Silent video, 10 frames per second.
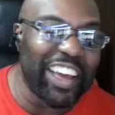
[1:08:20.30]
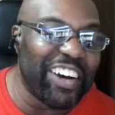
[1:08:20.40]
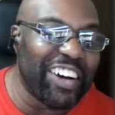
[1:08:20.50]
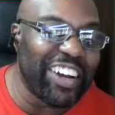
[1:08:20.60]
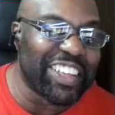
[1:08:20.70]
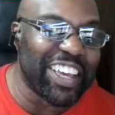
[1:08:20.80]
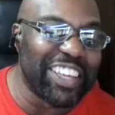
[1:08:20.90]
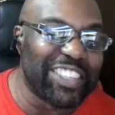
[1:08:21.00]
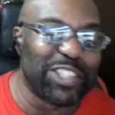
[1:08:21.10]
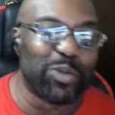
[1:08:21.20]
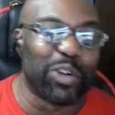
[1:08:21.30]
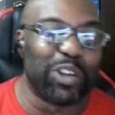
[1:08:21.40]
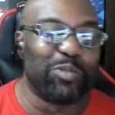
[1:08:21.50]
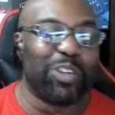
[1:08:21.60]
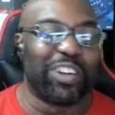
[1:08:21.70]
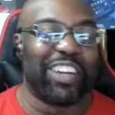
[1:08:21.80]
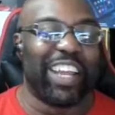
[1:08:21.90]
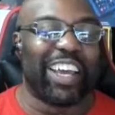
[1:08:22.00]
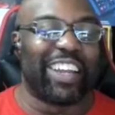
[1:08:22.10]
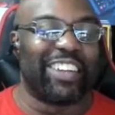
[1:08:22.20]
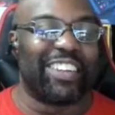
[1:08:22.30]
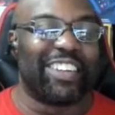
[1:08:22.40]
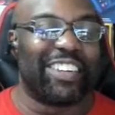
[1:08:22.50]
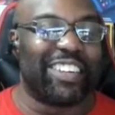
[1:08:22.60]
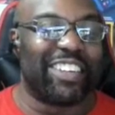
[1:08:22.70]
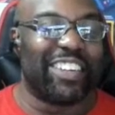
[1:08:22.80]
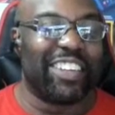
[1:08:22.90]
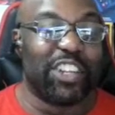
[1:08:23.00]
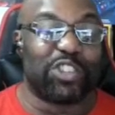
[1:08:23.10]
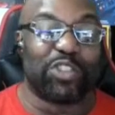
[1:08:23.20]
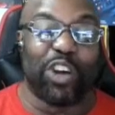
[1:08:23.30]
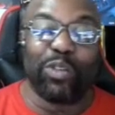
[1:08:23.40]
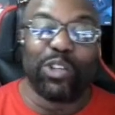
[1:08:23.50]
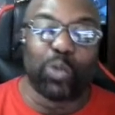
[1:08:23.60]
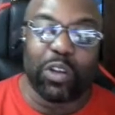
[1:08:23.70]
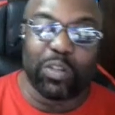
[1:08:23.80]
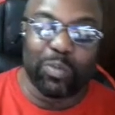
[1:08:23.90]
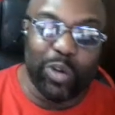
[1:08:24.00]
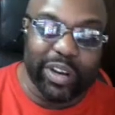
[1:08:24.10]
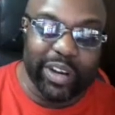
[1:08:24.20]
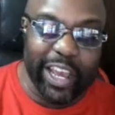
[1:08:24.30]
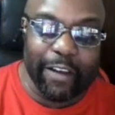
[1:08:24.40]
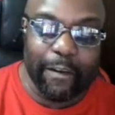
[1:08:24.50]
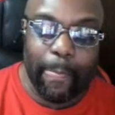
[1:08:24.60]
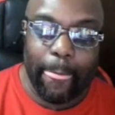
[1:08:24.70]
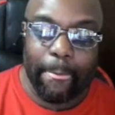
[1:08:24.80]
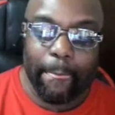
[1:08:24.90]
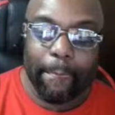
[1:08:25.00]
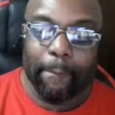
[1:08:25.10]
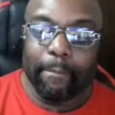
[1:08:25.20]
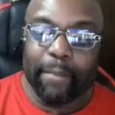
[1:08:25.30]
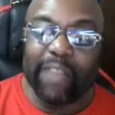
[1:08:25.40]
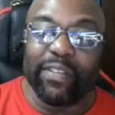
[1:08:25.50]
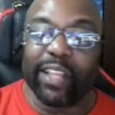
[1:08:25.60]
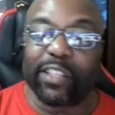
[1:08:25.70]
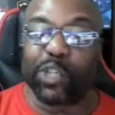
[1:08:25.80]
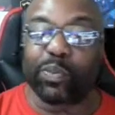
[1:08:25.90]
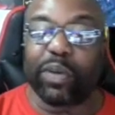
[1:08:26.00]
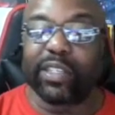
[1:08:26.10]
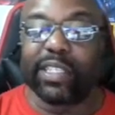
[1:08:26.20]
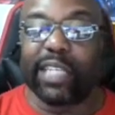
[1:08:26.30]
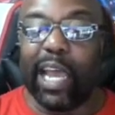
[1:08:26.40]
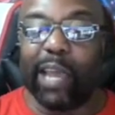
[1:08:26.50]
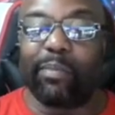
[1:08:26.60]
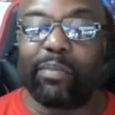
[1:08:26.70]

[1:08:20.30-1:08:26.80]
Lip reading: The hard case is worth more than that. The drone is worth more than that, even at this present time.